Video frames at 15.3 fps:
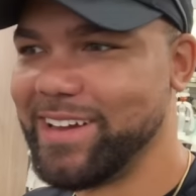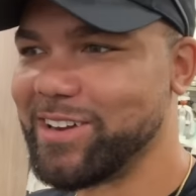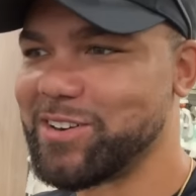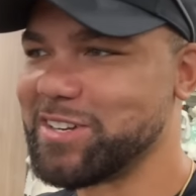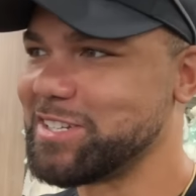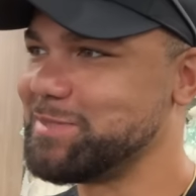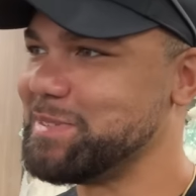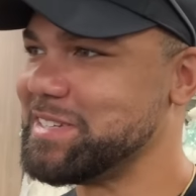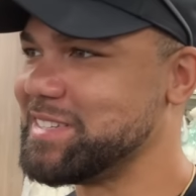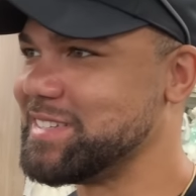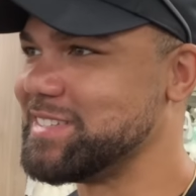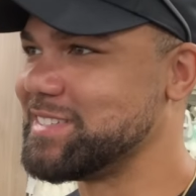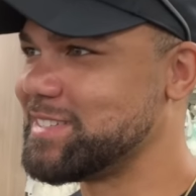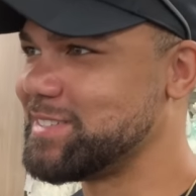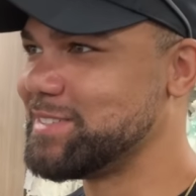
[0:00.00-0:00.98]
Christmas
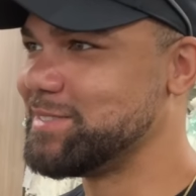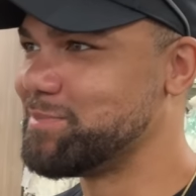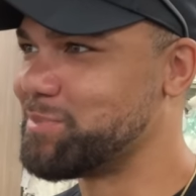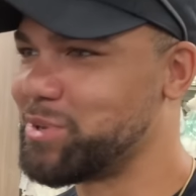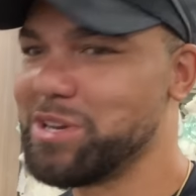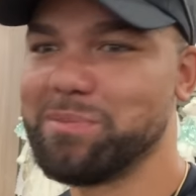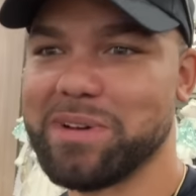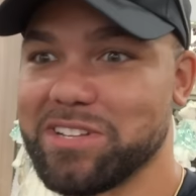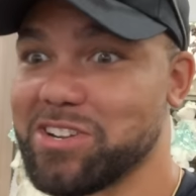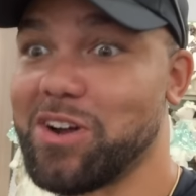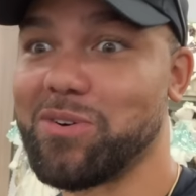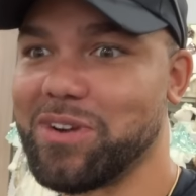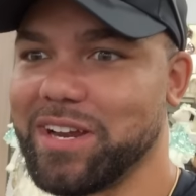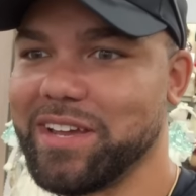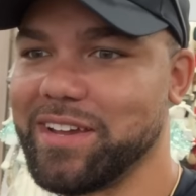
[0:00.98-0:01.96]
is pretty much already